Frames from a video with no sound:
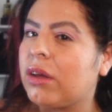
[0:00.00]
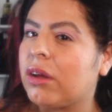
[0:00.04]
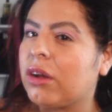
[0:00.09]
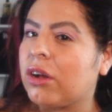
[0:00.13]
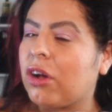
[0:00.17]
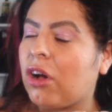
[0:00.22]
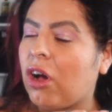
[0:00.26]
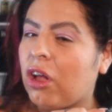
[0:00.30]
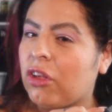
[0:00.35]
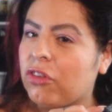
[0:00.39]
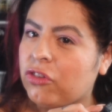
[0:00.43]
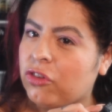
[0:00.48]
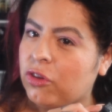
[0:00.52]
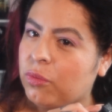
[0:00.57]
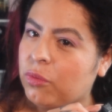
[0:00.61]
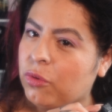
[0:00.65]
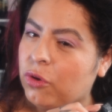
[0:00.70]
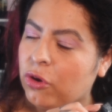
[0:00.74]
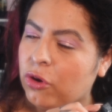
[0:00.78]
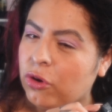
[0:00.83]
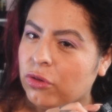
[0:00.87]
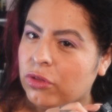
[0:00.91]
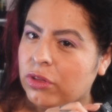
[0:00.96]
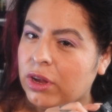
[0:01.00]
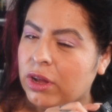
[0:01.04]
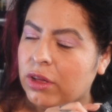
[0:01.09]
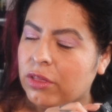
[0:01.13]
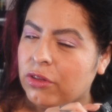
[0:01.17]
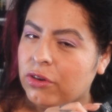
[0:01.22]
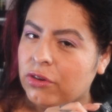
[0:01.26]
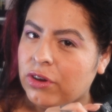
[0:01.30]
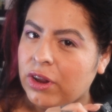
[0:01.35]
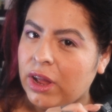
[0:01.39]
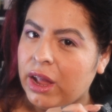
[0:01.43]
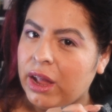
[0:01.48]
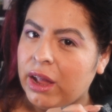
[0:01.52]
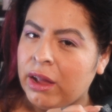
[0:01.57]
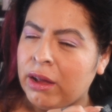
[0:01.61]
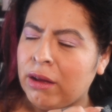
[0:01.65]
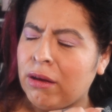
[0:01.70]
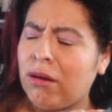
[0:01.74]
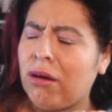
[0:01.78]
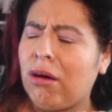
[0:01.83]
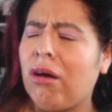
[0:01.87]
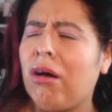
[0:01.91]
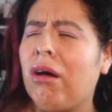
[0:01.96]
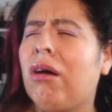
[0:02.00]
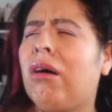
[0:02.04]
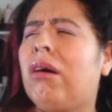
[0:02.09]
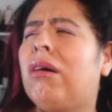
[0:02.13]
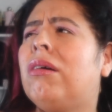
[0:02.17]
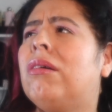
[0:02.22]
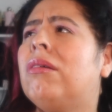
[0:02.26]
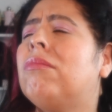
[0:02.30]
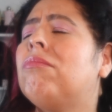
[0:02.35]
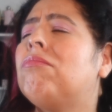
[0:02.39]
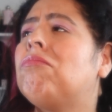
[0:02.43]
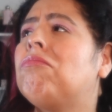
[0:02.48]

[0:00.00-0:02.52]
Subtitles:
Gossip Girl the other day. Oh,